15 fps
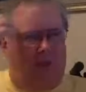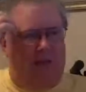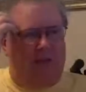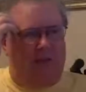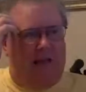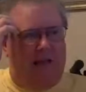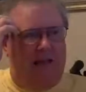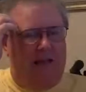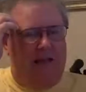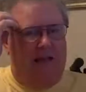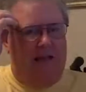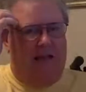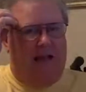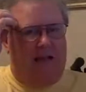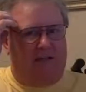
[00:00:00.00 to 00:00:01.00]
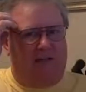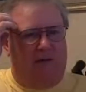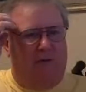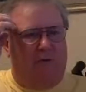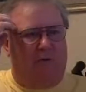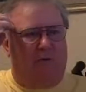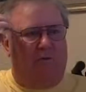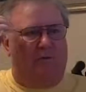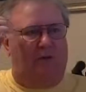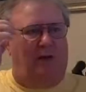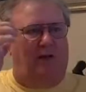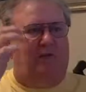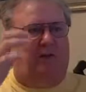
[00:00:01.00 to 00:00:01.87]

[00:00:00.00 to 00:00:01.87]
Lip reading: I sold some stuff and I